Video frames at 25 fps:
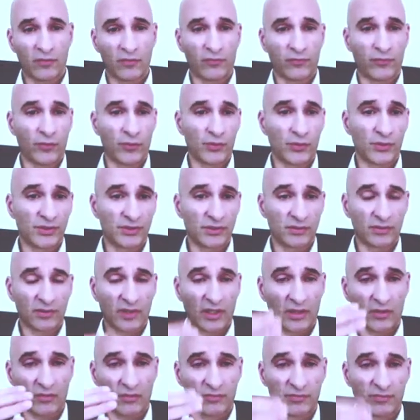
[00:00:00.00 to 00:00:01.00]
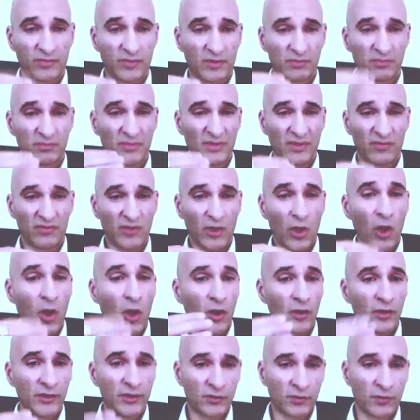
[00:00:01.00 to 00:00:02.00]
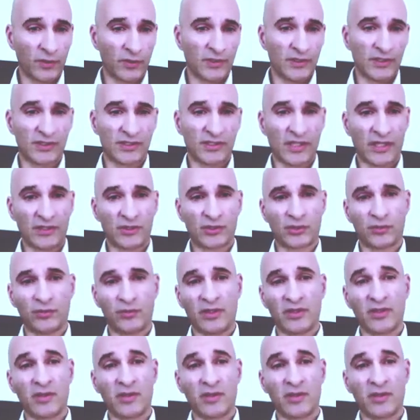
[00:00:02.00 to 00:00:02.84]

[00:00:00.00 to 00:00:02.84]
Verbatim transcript: the first kind of uh, the early 20th century,